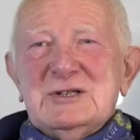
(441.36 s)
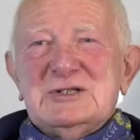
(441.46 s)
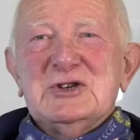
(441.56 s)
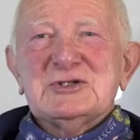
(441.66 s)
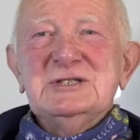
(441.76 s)

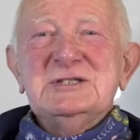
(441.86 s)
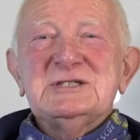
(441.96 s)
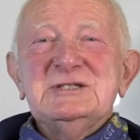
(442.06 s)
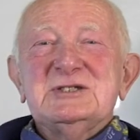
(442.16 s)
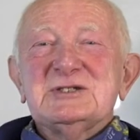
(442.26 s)

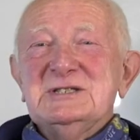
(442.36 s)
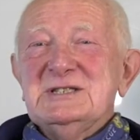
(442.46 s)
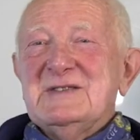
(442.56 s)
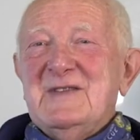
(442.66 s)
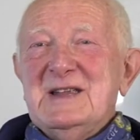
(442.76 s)
Dozens and
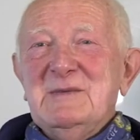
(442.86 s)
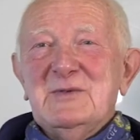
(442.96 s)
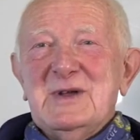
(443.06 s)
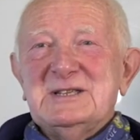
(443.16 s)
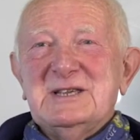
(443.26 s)
dozens of animal
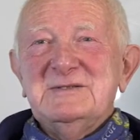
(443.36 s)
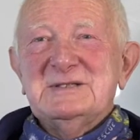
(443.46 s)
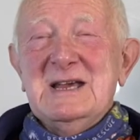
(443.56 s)
rescues.